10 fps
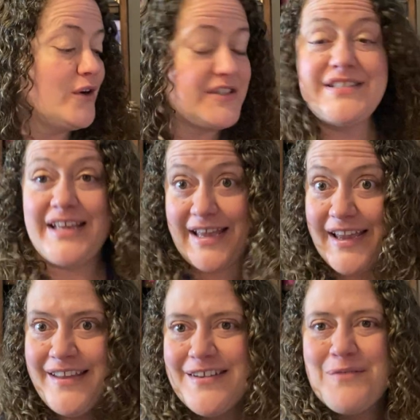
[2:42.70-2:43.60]

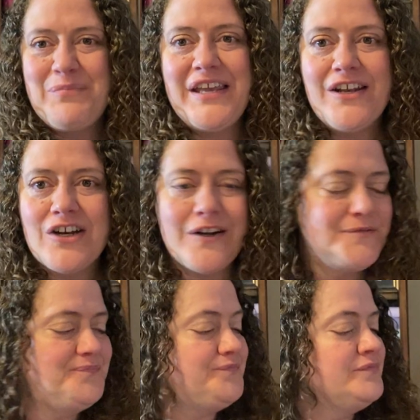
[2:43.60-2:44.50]
today,
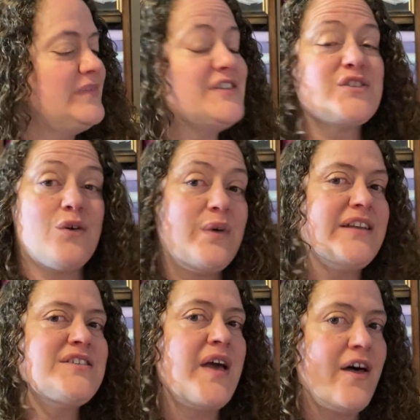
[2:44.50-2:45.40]
Peter is going
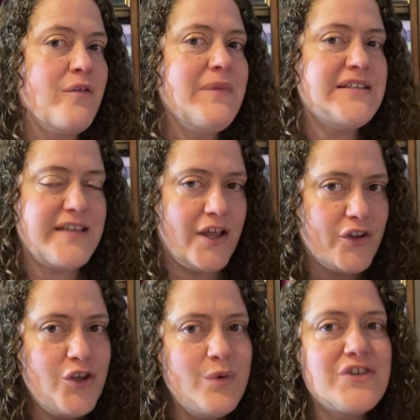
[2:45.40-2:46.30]
to help me tell
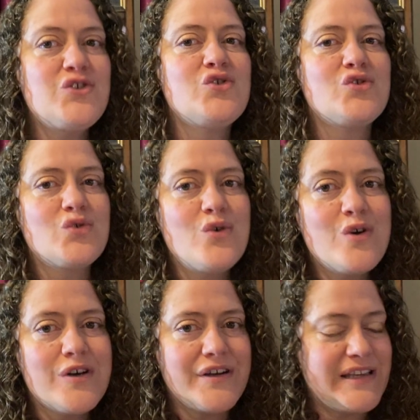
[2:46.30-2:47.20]
you a
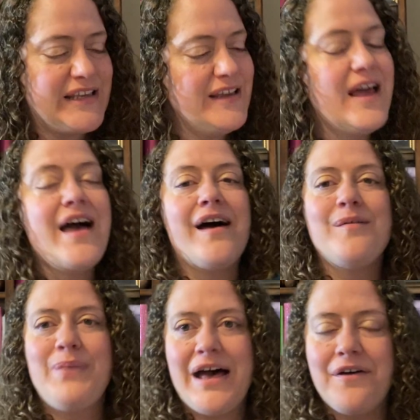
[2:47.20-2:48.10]
story
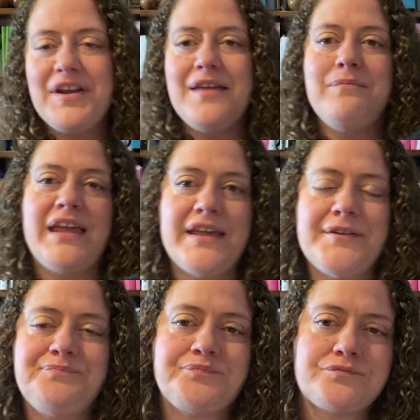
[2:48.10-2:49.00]
about a
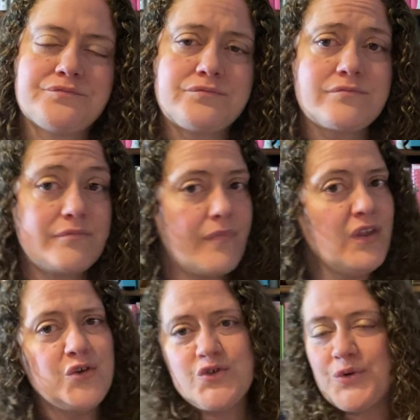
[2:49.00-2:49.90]
man
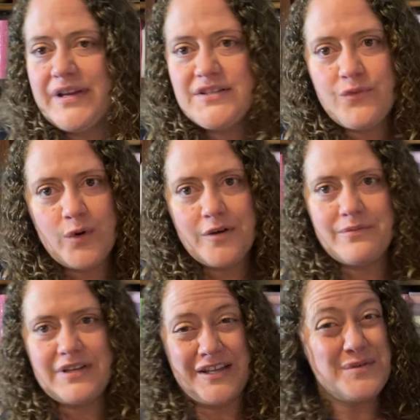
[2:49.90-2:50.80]
who
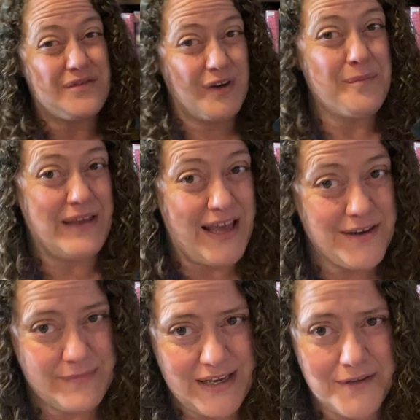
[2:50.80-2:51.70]
transformed. He was a very bad
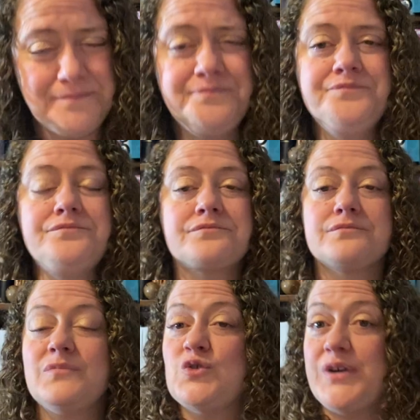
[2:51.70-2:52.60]
man,
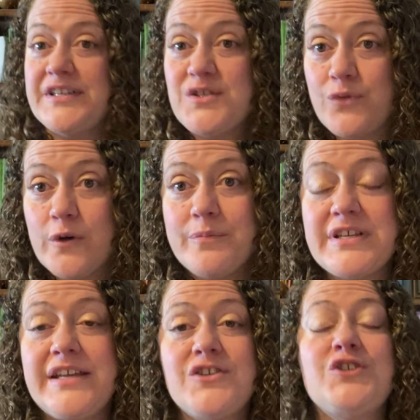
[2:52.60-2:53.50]
transformed
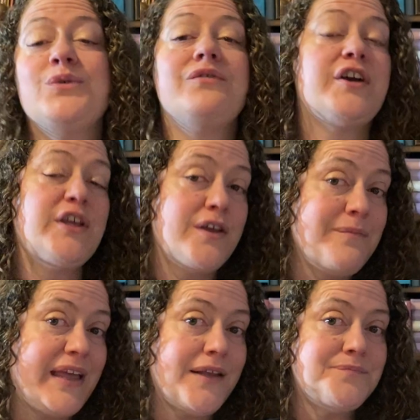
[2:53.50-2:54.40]
into a very good
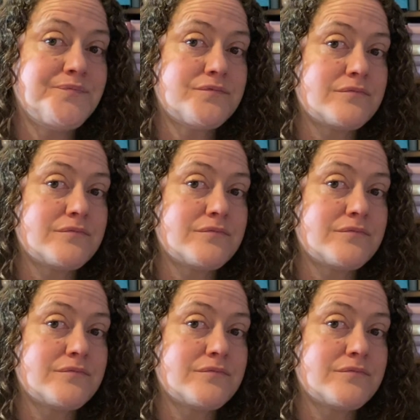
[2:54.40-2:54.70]
man.